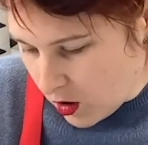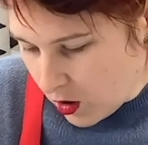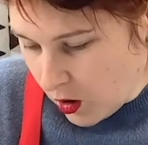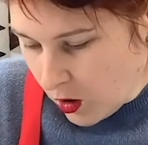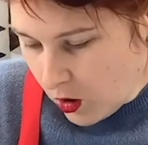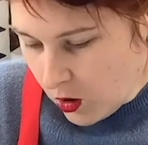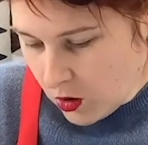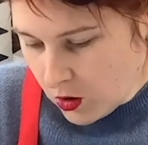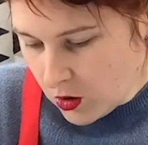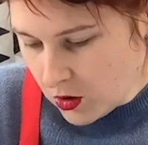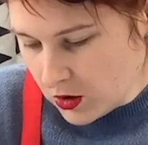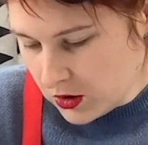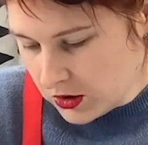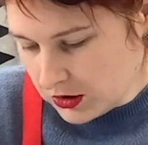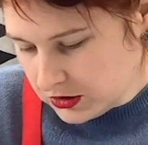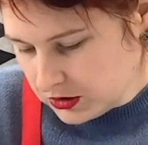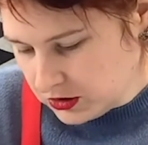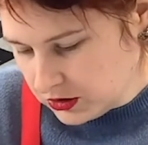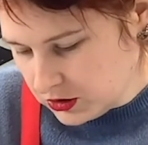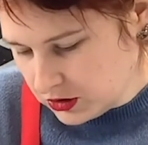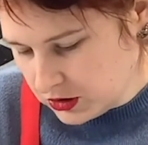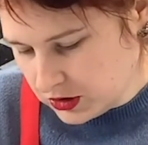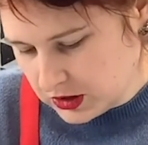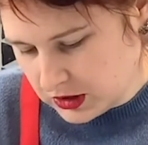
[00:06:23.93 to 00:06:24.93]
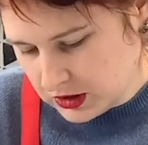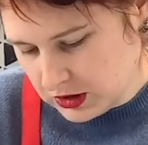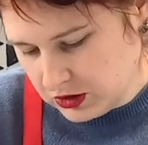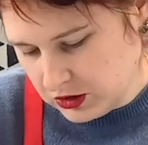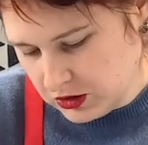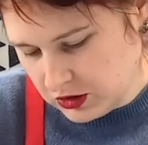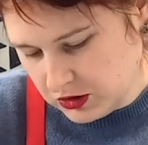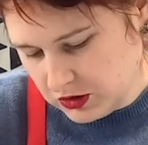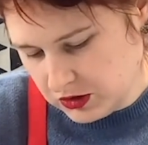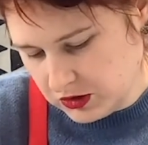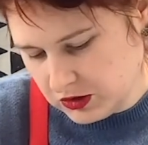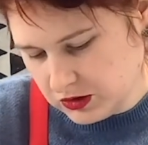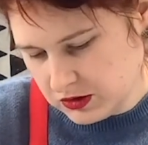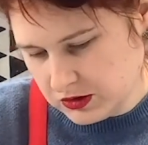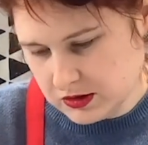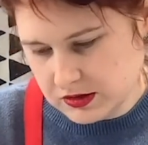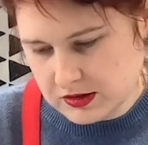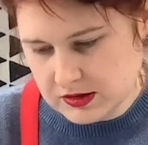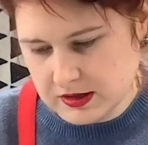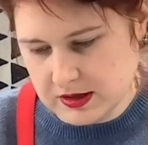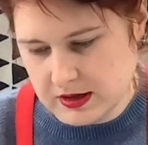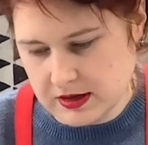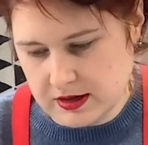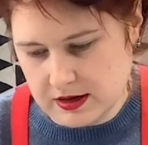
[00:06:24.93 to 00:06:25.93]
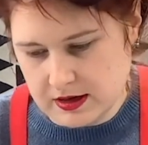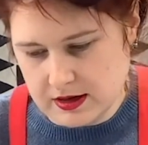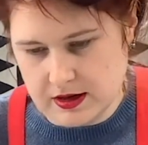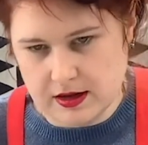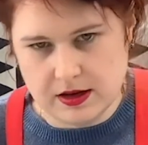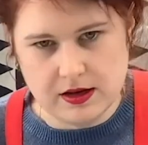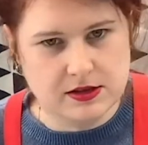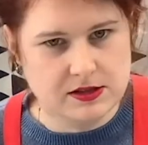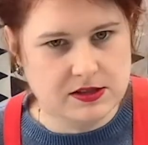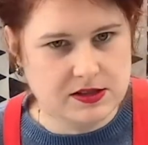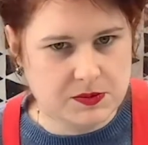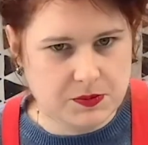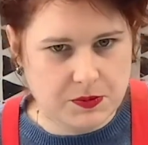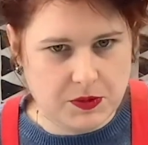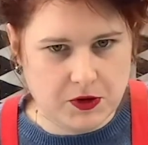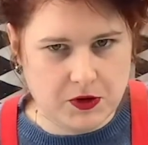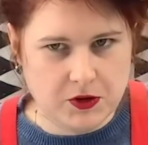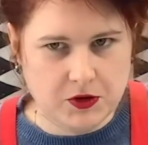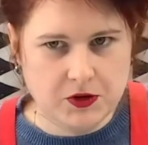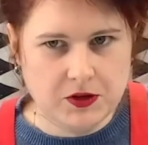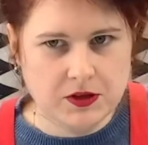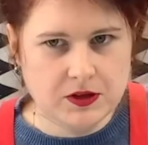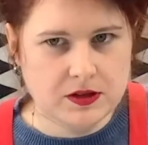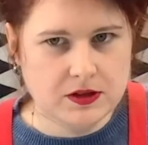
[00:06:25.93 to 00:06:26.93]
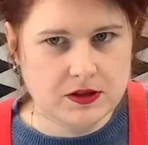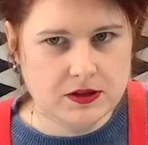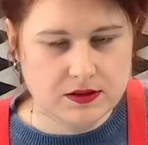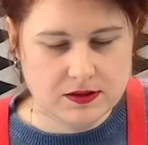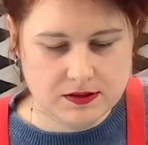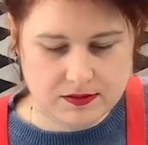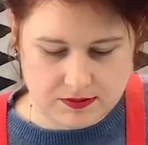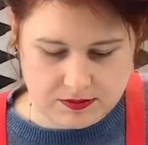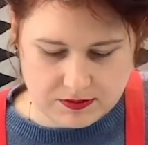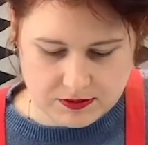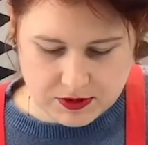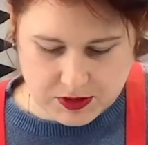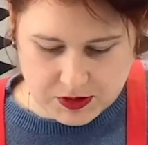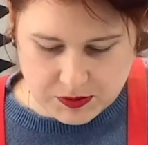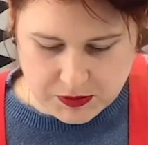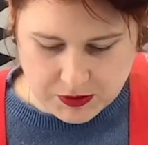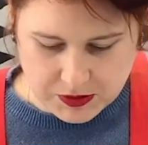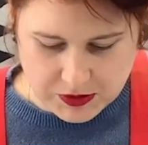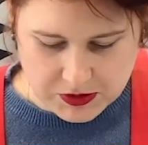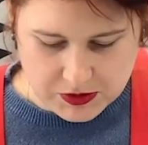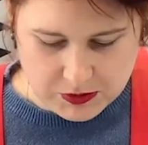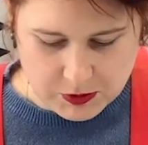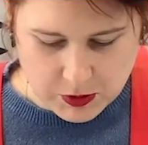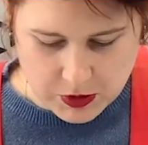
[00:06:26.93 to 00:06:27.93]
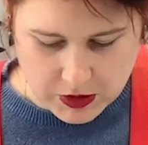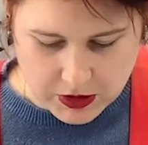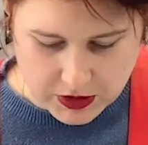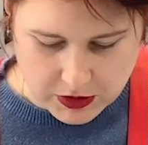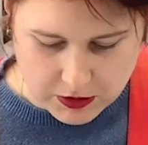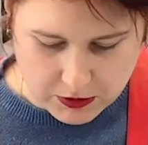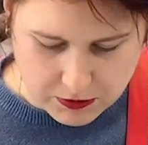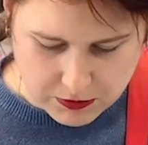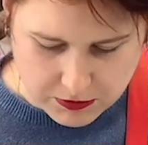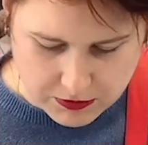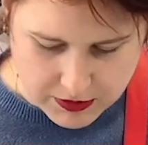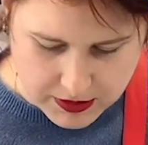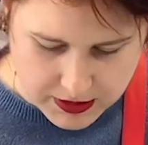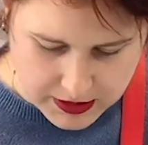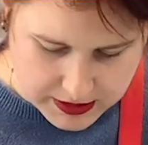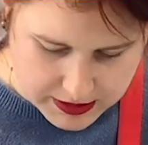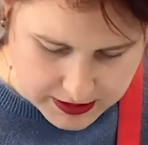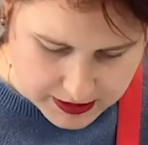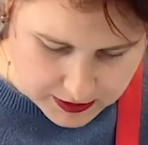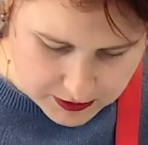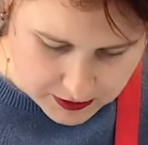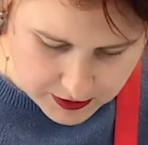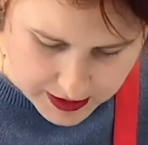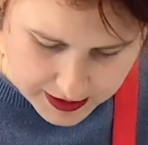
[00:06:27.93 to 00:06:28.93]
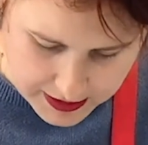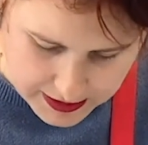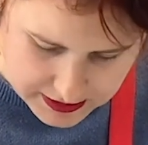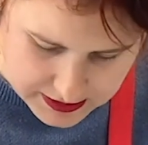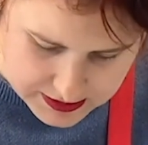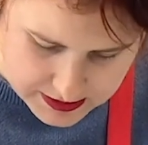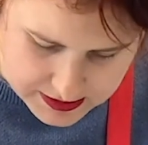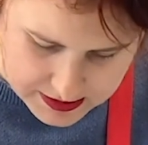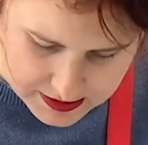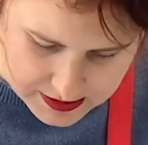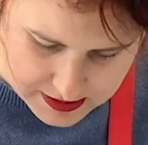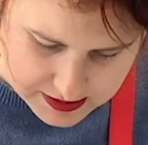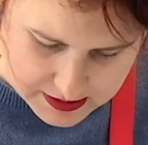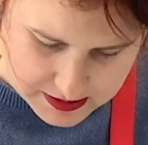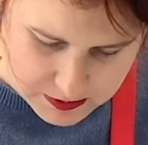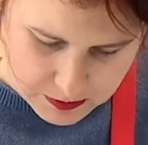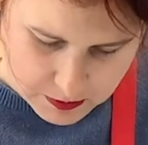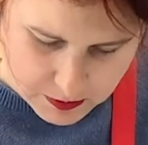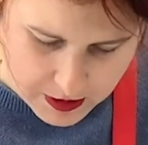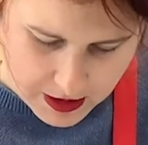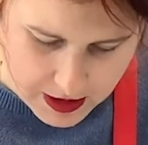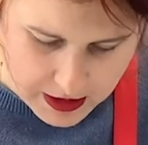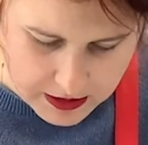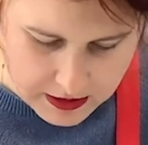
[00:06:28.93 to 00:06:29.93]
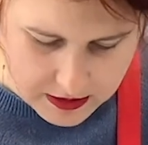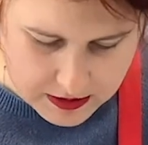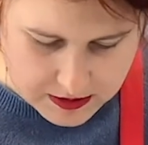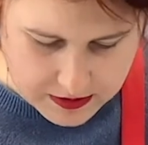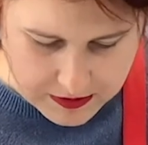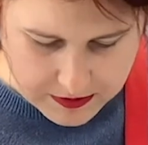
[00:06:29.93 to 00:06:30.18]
or you can use a spoon. Spoons work really great as well.